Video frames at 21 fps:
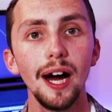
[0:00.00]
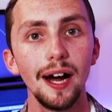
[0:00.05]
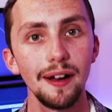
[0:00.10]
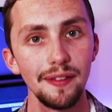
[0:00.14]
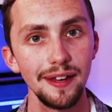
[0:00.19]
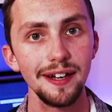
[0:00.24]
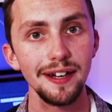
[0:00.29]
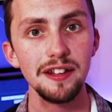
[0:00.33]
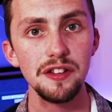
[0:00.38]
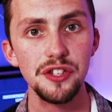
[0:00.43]

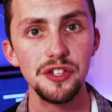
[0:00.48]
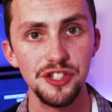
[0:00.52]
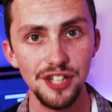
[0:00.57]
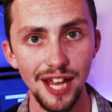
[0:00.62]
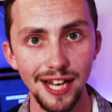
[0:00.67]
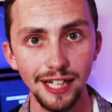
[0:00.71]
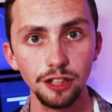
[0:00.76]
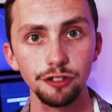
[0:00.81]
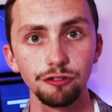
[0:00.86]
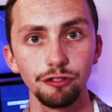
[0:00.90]
And then in the
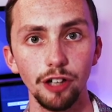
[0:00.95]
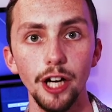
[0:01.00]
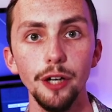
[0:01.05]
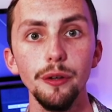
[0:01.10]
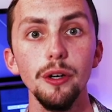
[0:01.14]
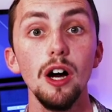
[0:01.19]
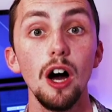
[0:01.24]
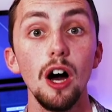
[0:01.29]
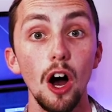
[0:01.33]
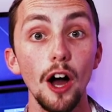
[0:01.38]
second row,
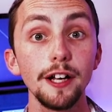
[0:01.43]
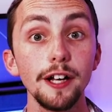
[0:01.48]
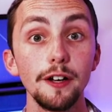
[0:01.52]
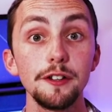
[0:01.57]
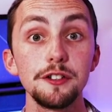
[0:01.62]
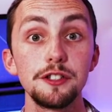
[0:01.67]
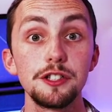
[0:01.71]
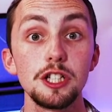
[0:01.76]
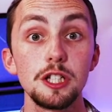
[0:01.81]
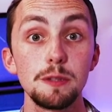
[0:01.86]
I'm
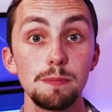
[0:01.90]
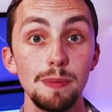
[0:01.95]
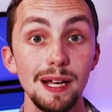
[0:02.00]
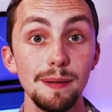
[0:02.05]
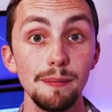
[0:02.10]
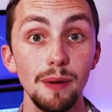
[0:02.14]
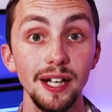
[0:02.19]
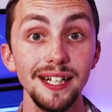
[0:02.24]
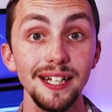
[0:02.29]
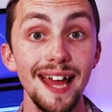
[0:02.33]
going to display
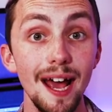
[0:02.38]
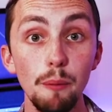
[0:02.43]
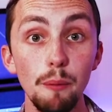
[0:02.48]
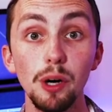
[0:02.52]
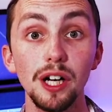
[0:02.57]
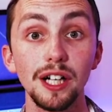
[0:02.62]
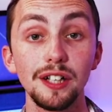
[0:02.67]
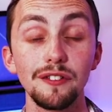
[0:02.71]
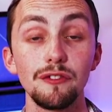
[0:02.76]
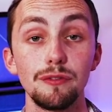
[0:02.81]
my
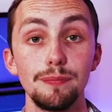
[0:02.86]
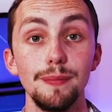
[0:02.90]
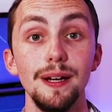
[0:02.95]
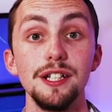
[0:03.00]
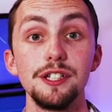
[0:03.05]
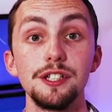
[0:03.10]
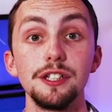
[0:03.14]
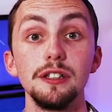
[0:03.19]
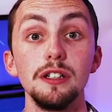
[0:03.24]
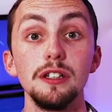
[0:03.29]
network
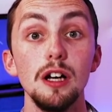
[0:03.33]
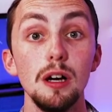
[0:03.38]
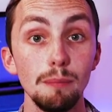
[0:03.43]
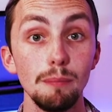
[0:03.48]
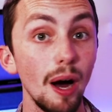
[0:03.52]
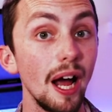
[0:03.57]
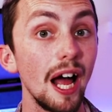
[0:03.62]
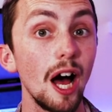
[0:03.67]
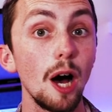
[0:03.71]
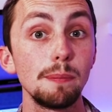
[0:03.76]
information,
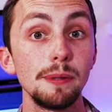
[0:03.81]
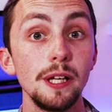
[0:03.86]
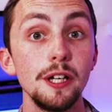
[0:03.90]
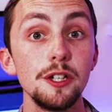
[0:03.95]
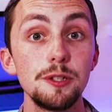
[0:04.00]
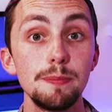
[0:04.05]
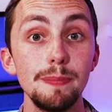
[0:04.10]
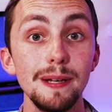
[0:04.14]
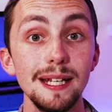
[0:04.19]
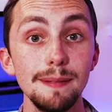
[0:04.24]
my
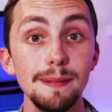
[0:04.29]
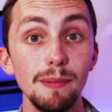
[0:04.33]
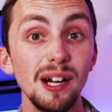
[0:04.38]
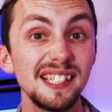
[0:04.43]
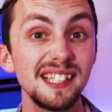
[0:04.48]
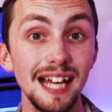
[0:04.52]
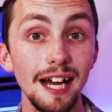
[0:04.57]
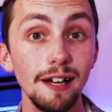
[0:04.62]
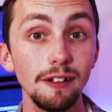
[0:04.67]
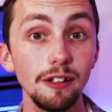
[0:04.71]
upload speed,
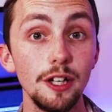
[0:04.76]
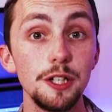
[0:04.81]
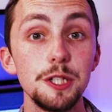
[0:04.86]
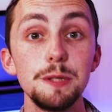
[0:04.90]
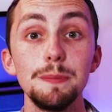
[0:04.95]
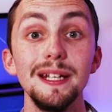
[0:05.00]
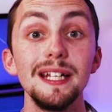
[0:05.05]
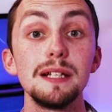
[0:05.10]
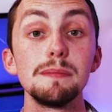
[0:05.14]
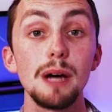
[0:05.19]
my download
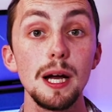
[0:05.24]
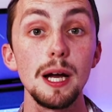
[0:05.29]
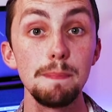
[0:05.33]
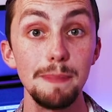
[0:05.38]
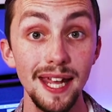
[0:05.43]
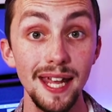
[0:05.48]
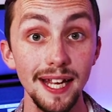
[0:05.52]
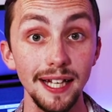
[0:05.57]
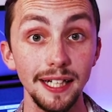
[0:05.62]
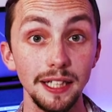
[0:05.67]
speed, and my
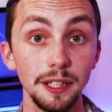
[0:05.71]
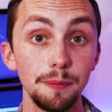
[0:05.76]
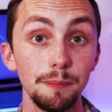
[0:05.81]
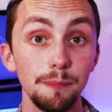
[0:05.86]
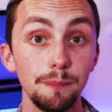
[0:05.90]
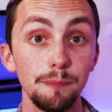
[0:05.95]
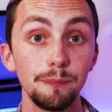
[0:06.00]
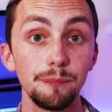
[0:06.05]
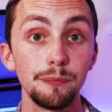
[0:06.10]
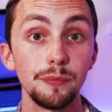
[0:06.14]
ping.
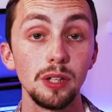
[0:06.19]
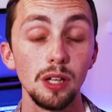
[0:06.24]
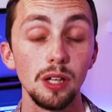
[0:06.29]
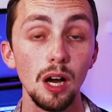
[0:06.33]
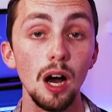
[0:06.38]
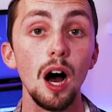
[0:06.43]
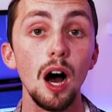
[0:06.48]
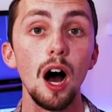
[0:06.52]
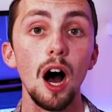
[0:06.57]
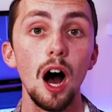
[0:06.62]

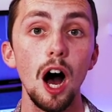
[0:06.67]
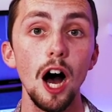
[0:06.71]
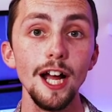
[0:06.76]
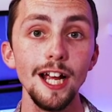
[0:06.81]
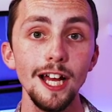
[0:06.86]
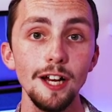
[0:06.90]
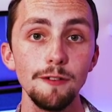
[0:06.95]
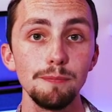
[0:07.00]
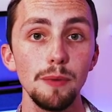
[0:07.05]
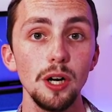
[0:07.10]
I
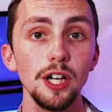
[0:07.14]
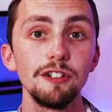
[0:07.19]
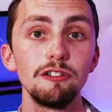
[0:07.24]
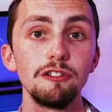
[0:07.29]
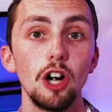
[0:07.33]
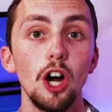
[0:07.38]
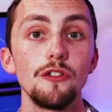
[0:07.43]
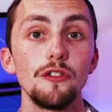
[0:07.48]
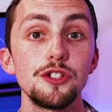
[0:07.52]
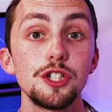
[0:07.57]
have my
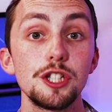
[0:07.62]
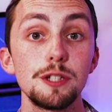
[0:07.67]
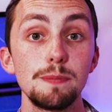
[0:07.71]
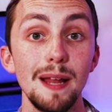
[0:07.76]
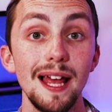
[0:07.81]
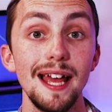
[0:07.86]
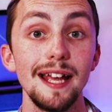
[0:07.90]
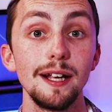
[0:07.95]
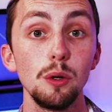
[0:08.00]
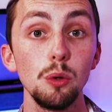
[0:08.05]
graph
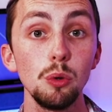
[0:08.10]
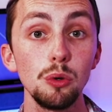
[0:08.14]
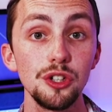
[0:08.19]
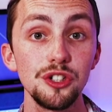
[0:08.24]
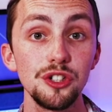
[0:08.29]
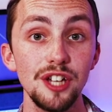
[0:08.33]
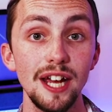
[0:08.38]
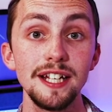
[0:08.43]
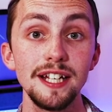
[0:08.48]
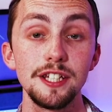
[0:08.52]
displaying all
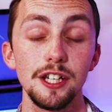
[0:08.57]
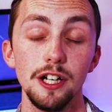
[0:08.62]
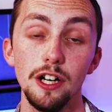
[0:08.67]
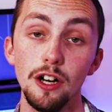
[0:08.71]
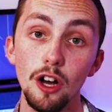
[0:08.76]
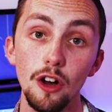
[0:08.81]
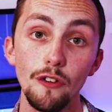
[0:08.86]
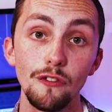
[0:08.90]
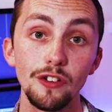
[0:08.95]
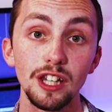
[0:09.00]
the
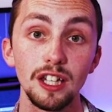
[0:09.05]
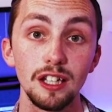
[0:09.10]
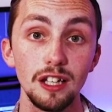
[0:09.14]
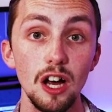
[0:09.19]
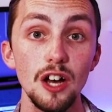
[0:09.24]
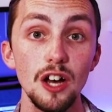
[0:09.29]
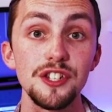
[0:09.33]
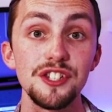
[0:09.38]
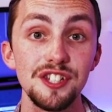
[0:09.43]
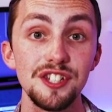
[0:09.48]
data for the
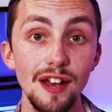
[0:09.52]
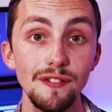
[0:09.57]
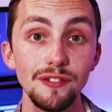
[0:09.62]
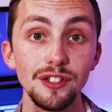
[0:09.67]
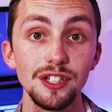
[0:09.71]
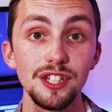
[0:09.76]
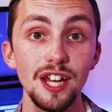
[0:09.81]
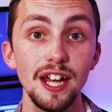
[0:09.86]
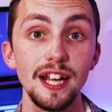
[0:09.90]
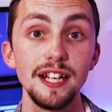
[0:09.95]
last
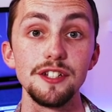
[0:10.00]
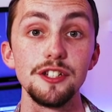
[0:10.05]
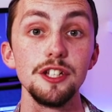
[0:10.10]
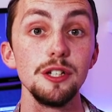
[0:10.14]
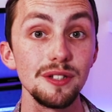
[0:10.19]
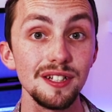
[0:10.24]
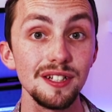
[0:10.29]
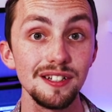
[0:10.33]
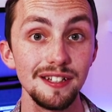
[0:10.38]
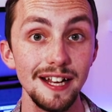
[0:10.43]
seven days,
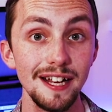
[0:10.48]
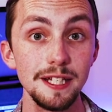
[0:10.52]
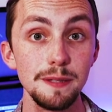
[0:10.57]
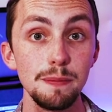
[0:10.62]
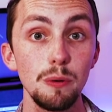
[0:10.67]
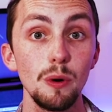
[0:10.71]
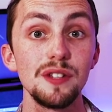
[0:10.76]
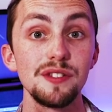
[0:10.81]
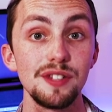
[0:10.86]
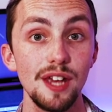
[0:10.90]
using
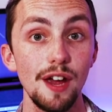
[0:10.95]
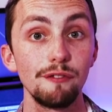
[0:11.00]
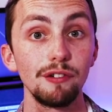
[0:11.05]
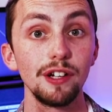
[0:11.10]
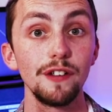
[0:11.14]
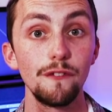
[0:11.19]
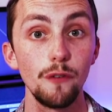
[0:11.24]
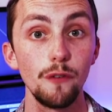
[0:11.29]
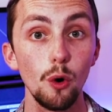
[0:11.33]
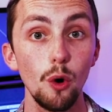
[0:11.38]
data points
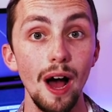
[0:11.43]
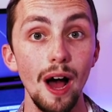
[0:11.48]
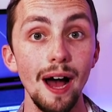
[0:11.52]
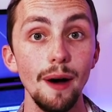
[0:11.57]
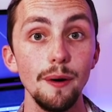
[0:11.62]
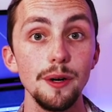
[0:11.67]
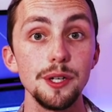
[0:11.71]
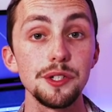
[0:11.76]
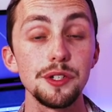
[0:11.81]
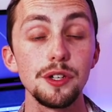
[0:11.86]
every four
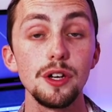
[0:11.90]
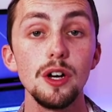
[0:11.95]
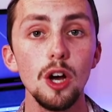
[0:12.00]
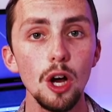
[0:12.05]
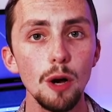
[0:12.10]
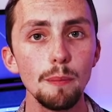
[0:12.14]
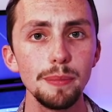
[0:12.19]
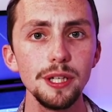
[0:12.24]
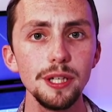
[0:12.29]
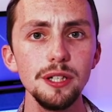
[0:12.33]
hours,
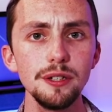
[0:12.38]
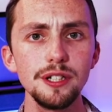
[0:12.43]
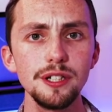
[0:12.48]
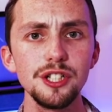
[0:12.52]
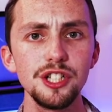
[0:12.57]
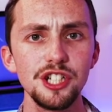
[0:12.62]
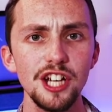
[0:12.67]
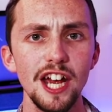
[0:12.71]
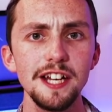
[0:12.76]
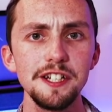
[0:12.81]
but you
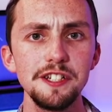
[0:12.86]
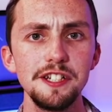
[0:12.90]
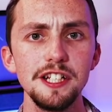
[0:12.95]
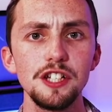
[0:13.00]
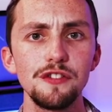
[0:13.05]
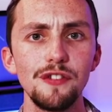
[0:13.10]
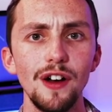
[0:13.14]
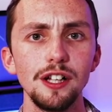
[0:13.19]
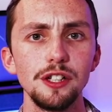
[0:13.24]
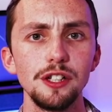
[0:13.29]
can change
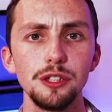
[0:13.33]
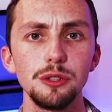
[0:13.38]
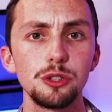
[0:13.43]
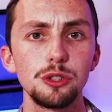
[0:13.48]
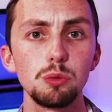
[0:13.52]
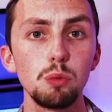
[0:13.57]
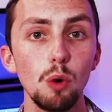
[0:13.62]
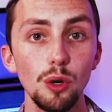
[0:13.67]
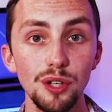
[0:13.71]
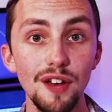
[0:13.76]
these values
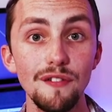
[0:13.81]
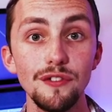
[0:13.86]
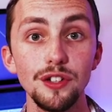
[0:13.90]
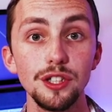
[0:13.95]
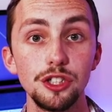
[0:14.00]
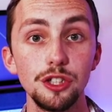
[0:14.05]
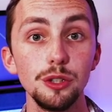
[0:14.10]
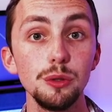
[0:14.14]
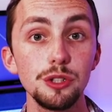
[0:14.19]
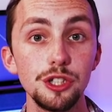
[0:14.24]
to whatever
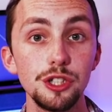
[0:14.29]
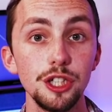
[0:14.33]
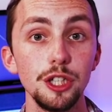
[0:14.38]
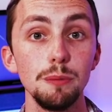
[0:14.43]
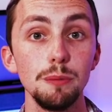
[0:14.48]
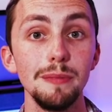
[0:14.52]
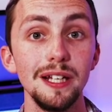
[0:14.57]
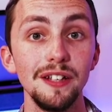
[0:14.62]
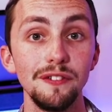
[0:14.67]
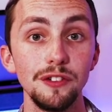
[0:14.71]
suits
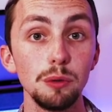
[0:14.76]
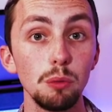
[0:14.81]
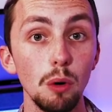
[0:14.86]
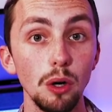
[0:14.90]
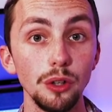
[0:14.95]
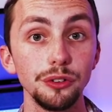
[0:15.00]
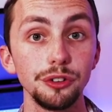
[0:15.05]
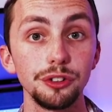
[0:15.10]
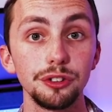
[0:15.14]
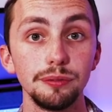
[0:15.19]
you if you
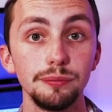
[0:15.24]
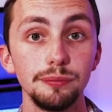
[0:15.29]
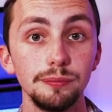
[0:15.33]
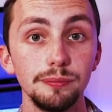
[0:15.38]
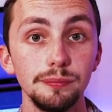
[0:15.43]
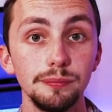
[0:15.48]
want.